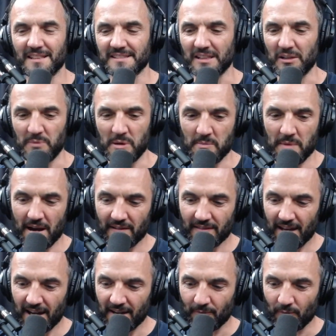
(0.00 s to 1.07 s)
us a little bit about
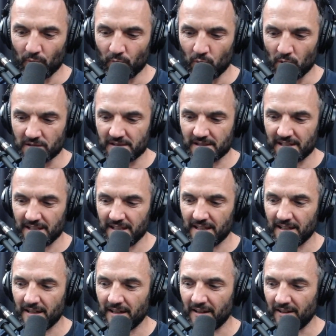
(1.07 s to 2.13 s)
that. What's the
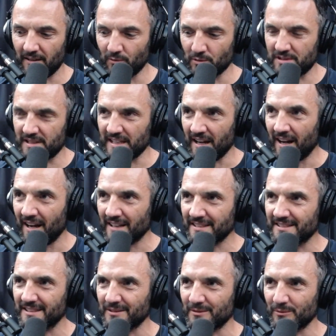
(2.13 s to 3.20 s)

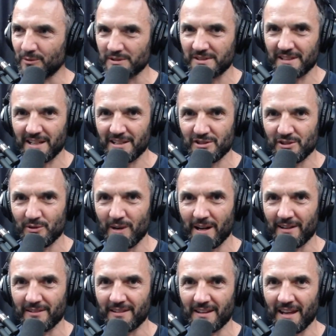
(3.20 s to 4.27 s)
ask? What stage are you
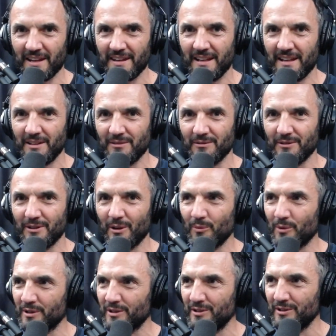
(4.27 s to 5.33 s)
at? And then,
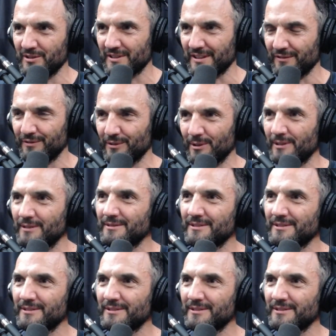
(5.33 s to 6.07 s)
what are you using it for?